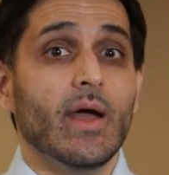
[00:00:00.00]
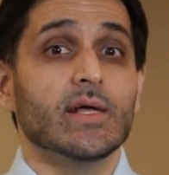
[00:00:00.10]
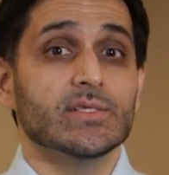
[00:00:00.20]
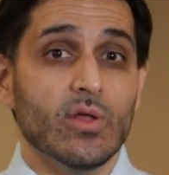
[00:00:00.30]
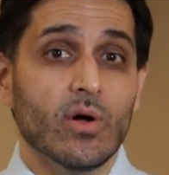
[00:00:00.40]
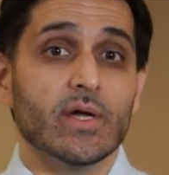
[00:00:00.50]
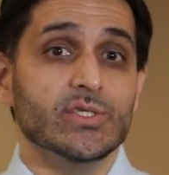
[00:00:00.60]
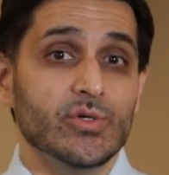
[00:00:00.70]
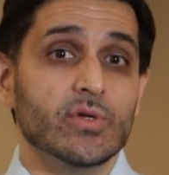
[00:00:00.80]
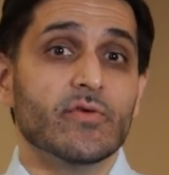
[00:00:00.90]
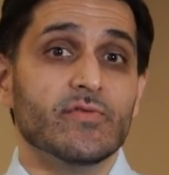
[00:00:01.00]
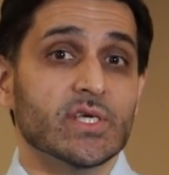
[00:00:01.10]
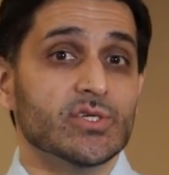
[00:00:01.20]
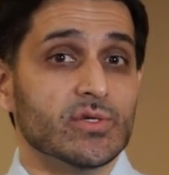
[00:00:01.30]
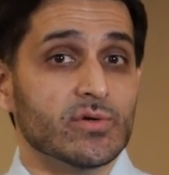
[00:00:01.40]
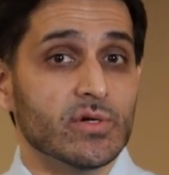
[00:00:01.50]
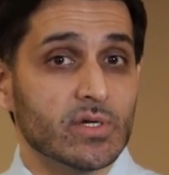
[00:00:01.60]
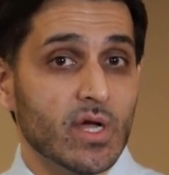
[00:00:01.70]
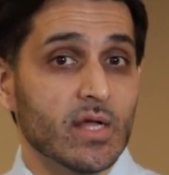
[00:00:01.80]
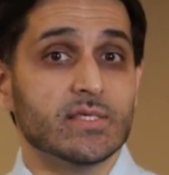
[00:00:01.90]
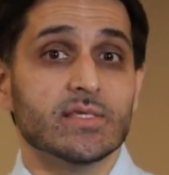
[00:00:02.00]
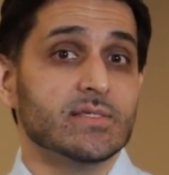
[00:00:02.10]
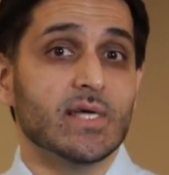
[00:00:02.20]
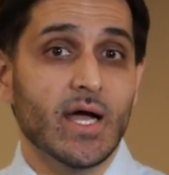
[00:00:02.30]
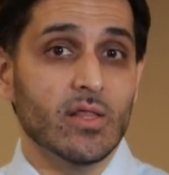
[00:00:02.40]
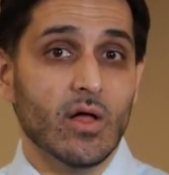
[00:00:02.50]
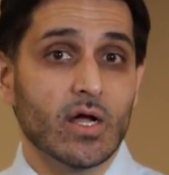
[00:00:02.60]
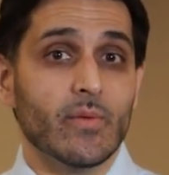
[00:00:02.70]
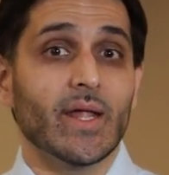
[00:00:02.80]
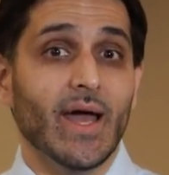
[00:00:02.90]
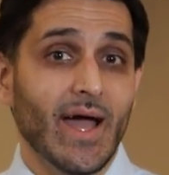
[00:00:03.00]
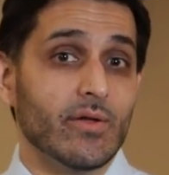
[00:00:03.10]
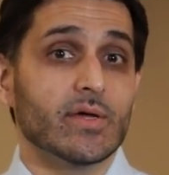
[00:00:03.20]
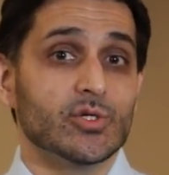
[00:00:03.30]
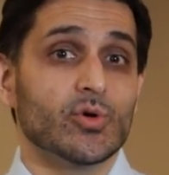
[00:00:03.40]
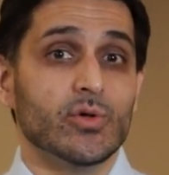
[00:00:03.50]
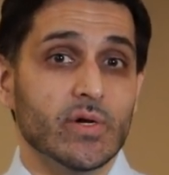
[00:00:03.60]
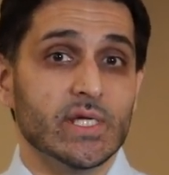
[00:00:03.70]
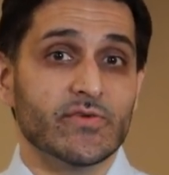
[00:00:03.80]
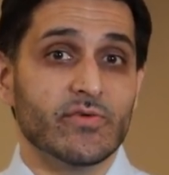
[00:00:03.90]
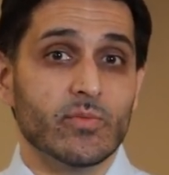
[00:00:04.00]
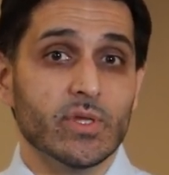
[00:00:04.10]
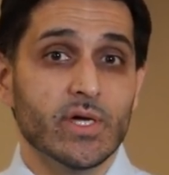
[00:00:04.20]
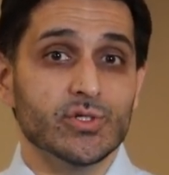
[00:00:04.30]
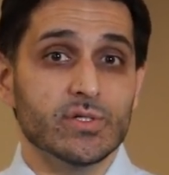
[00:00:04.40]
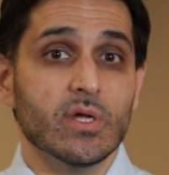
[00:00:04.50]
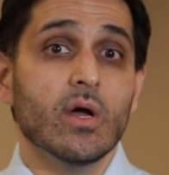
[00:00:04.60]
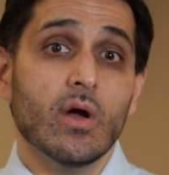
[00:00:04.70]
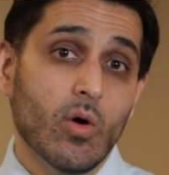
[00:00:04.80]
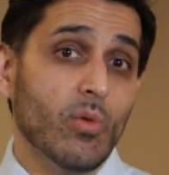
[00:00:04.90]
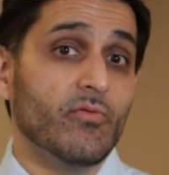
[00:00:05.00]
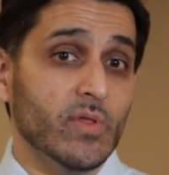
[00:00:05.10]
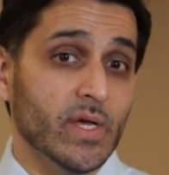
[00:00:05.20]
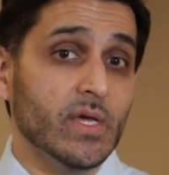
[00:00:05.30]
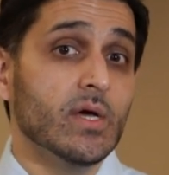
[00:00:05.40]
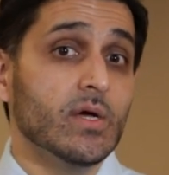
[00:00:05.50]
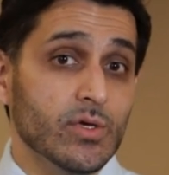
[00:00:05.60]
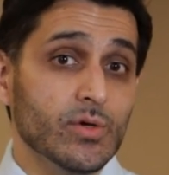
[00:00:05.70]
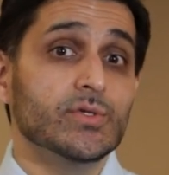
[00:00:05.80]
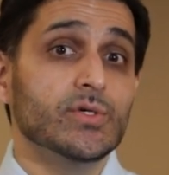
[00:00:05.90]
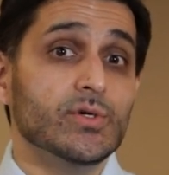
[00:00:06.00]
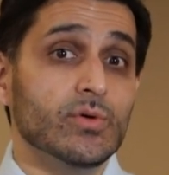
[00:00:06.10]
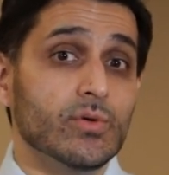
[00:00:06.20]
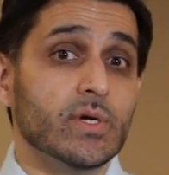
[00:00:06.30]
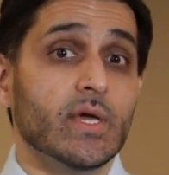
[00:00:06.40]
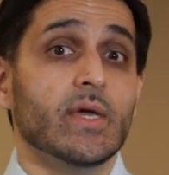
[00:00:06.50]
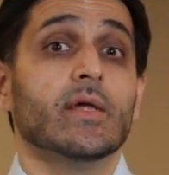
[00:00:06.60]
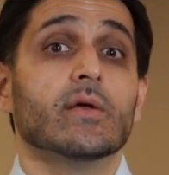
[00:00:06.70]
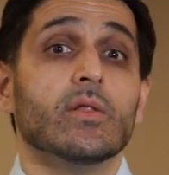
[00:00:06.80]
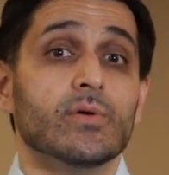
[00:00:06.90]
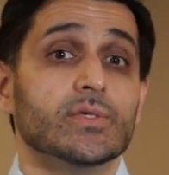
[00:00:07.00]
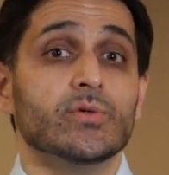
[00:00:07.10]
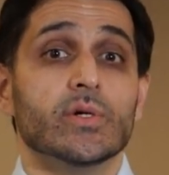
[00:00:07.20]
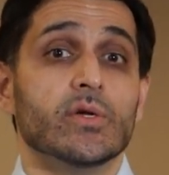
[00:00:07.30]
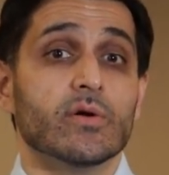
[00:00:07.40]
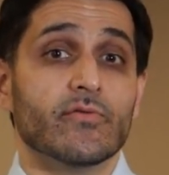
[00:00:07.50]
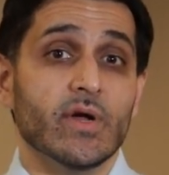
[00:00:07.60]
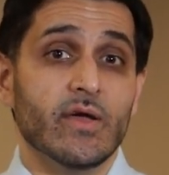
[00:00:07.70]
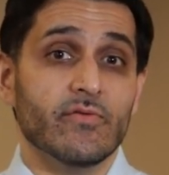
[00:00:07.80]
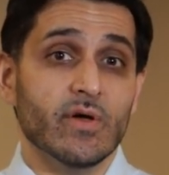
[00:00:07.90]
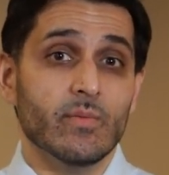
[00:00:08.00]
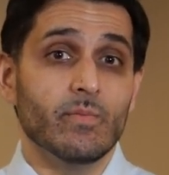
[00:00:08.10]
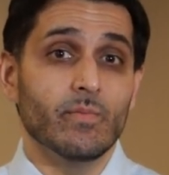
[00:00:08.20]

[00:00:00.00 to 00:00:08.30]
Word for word: As long as you and your physician are in constant dialogue about how to control your atrial fibrillation, hopefully you too can get close to a cure for AFib.